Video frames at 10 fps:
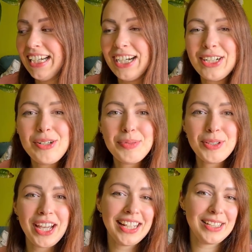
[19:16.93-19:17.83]
I hope
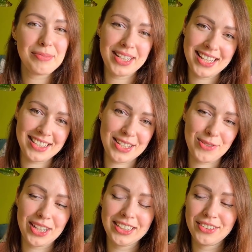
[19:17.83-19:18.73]
you had a blast as
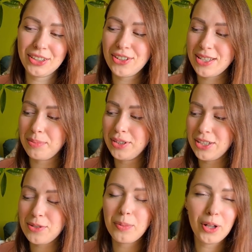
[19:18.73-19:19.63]
well, even though it's a
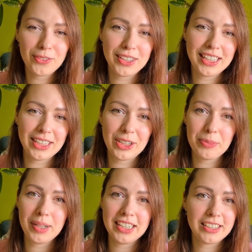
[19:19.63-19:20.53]
pretty small video,
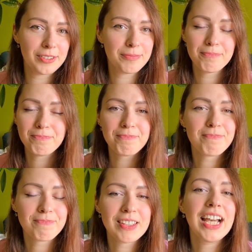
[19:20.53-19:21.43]
but
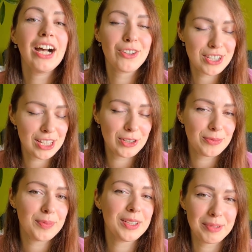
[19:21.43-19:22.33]
I'll see
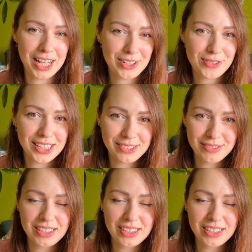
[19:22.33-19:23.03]
you in my next one.